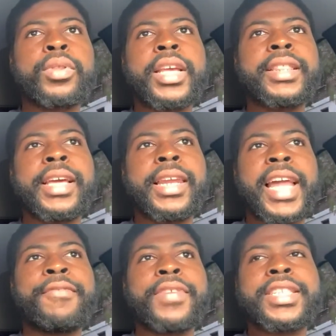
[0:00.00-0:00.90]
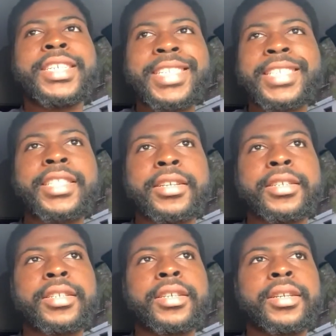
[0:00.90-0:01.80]
think that life is
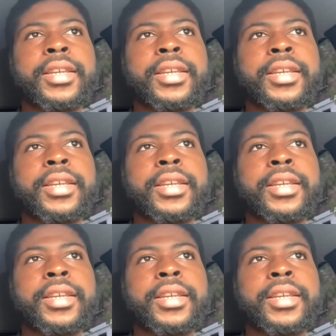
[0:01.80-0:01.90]
existence.